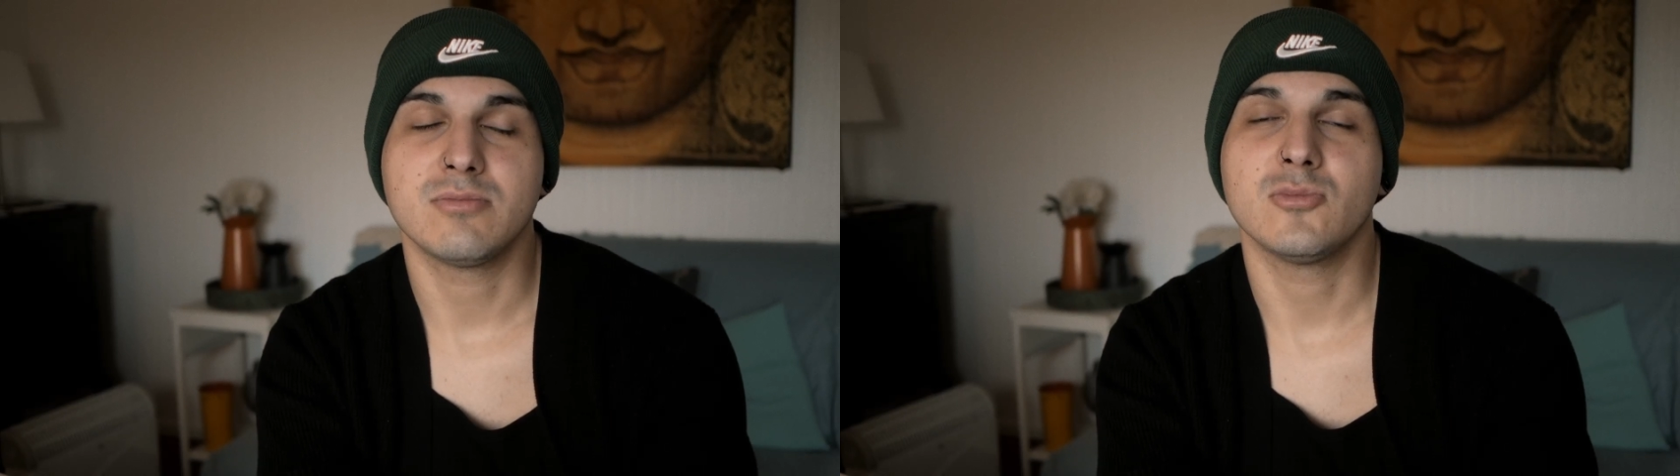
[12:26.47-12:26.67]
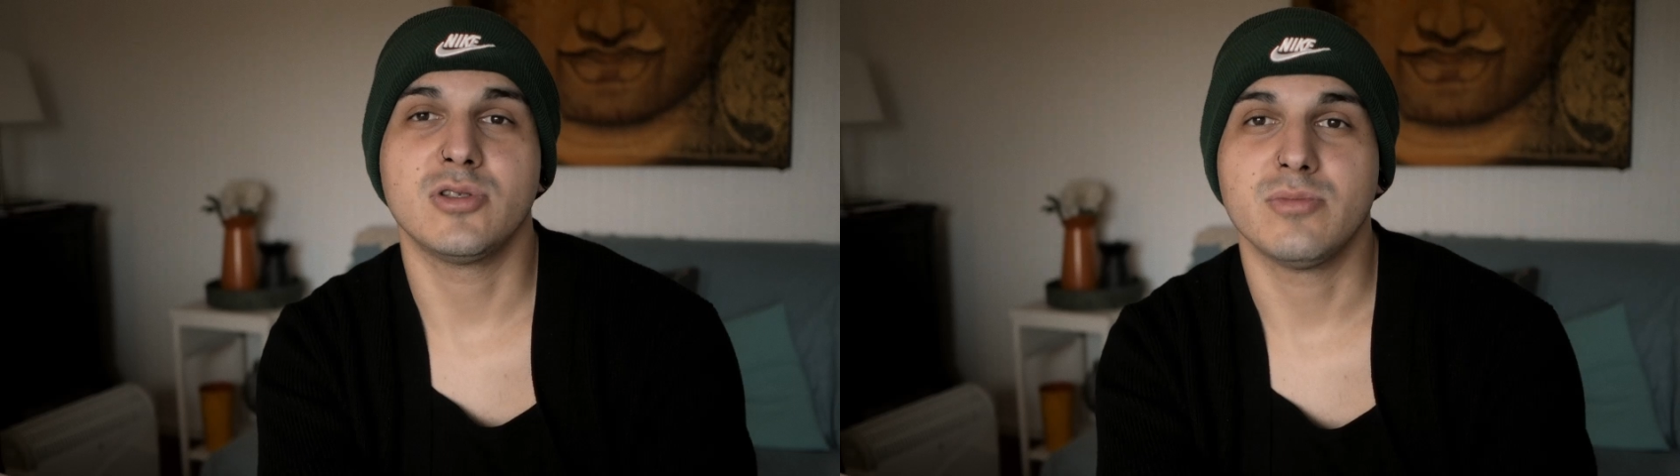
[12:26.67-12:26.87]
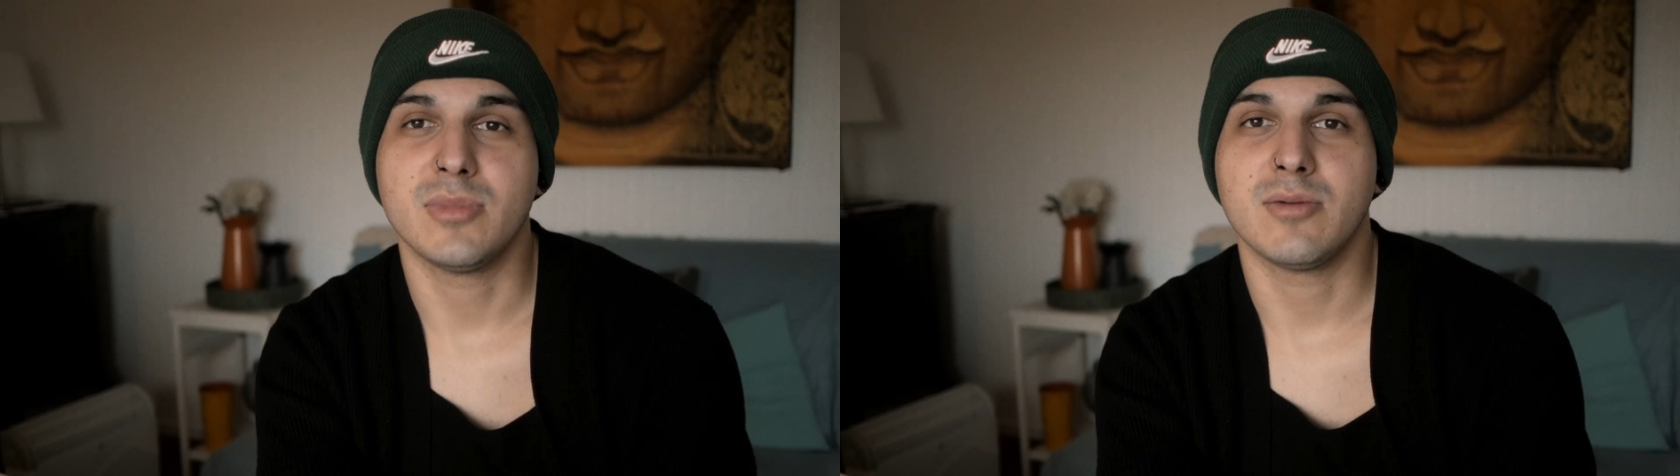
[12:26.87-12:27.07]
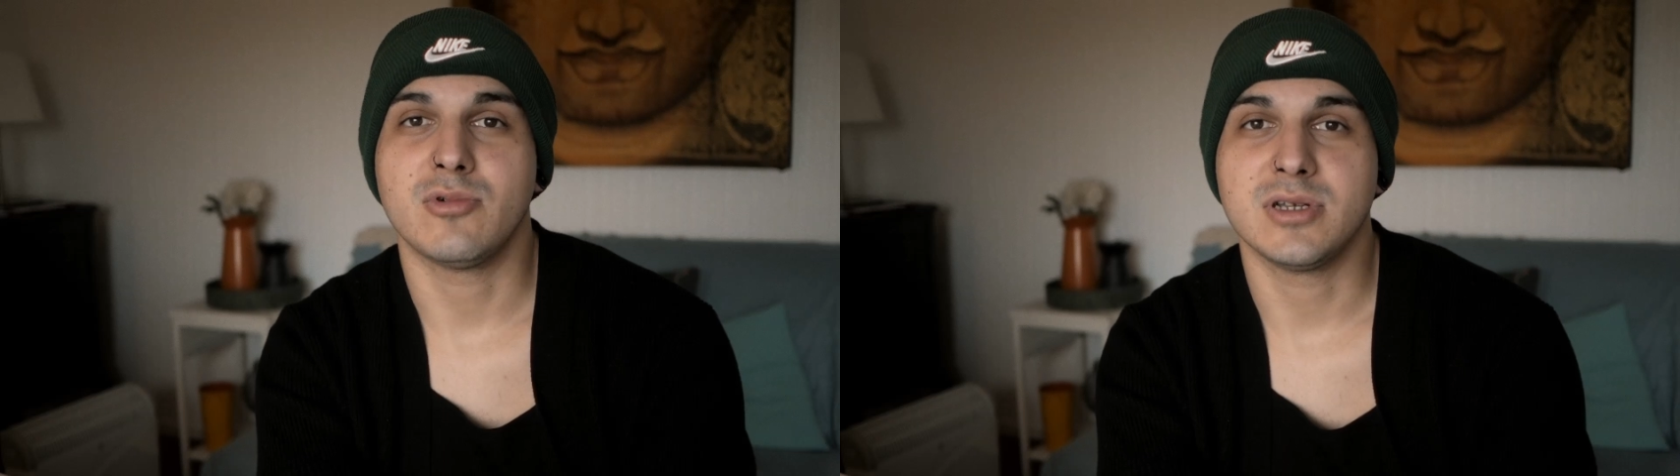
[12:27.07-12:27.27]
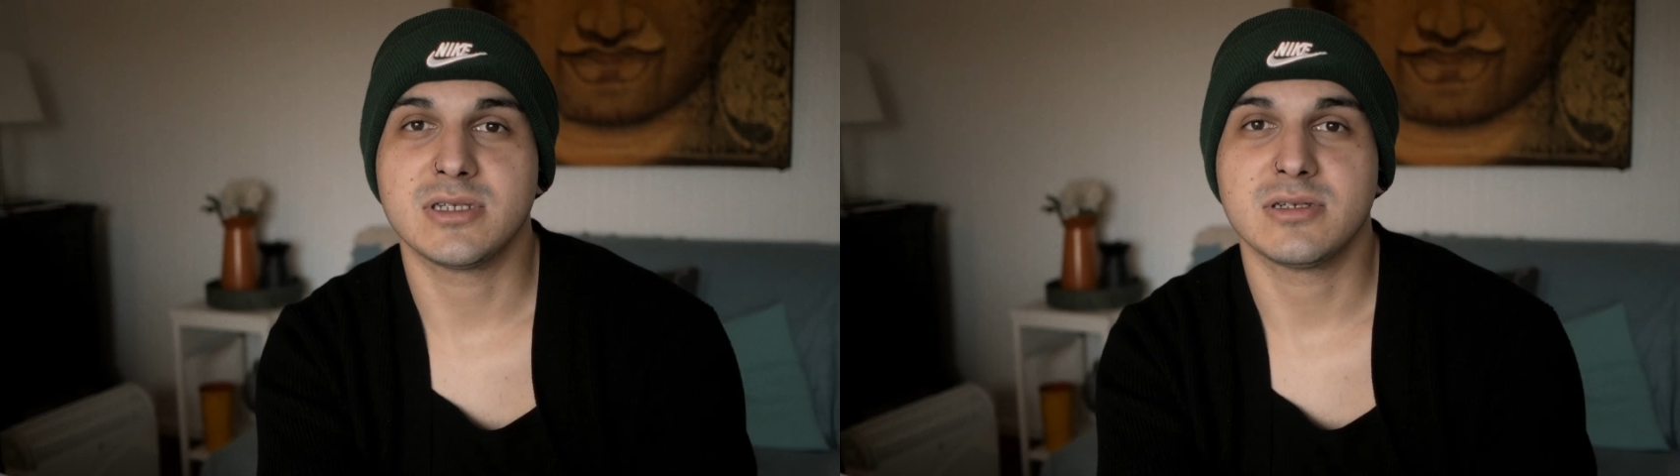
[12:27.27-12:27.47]
good
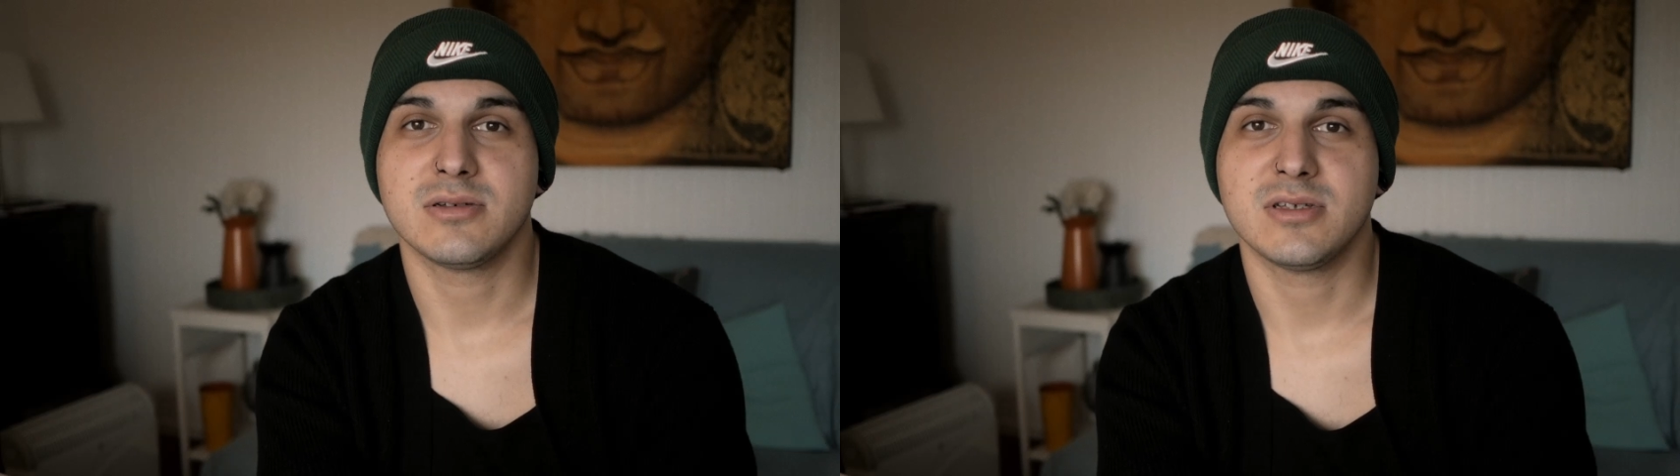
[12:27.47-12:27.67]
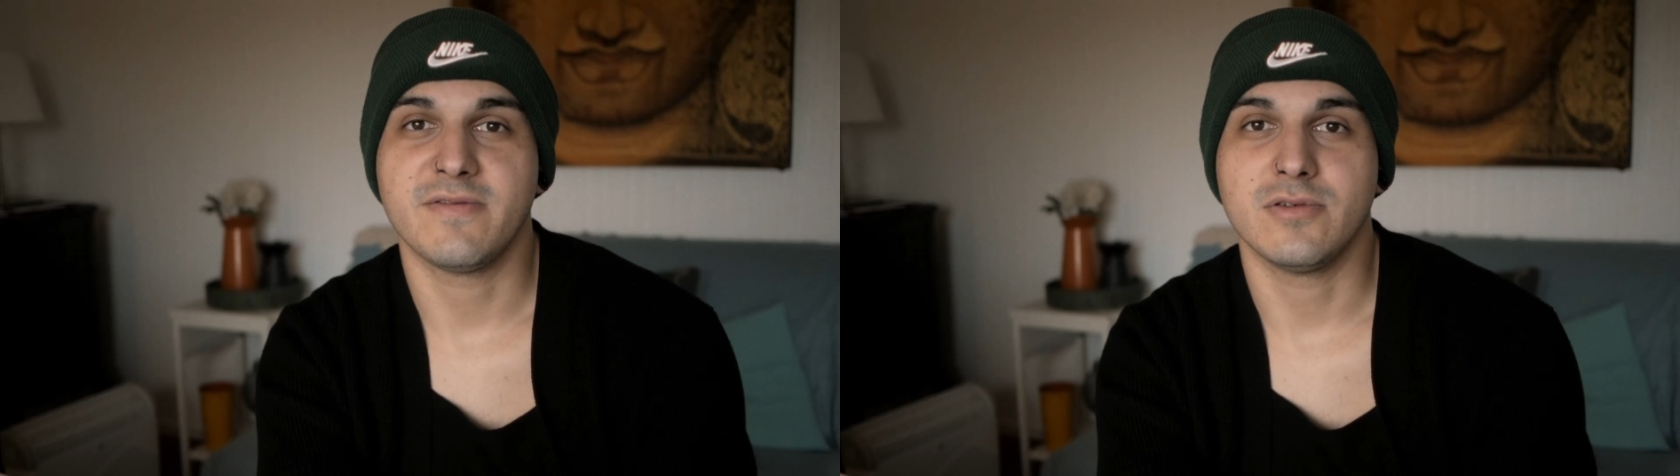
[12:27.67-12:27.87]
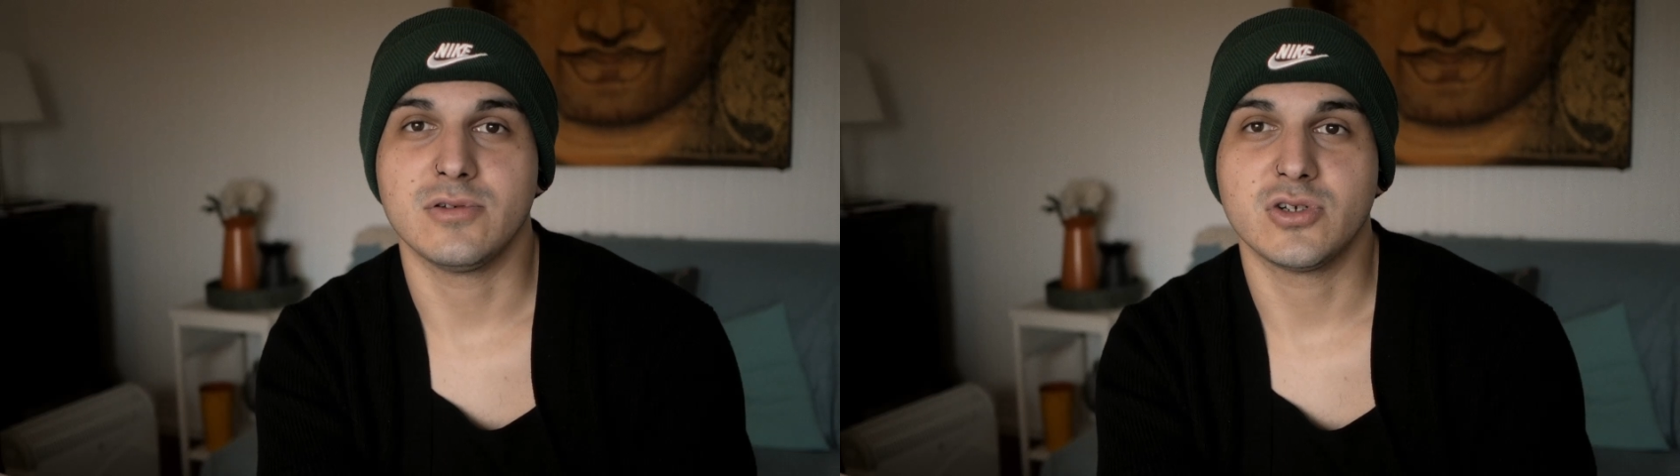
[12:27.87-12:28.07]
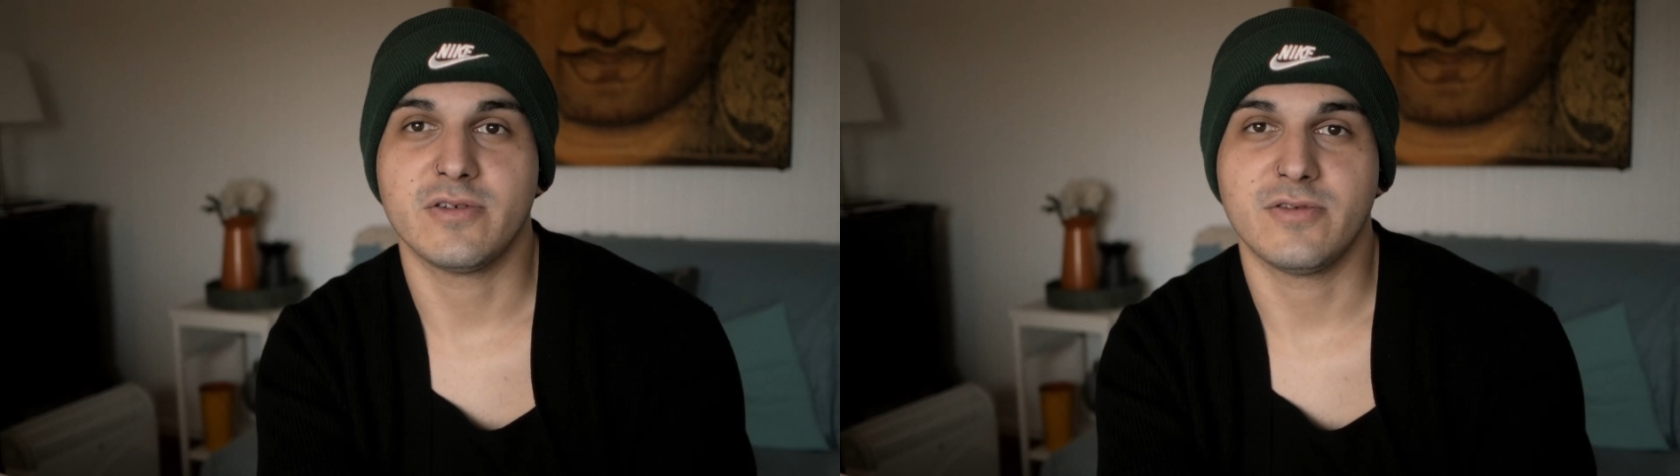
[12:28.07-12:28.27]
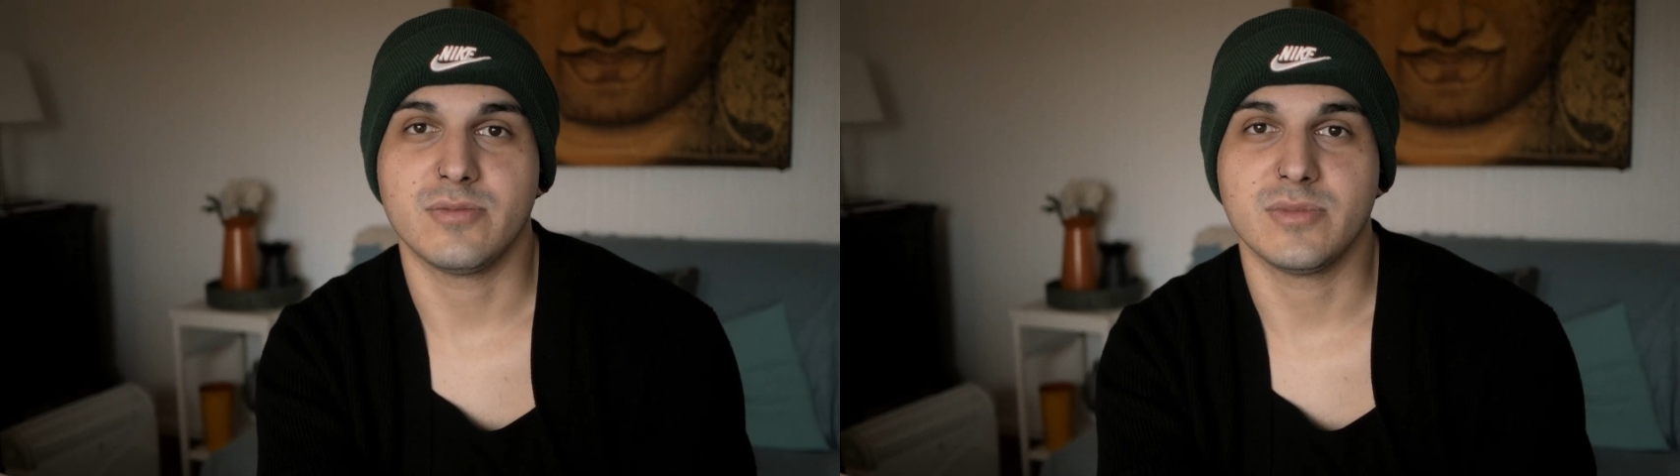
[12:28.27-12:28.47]
memories in the future for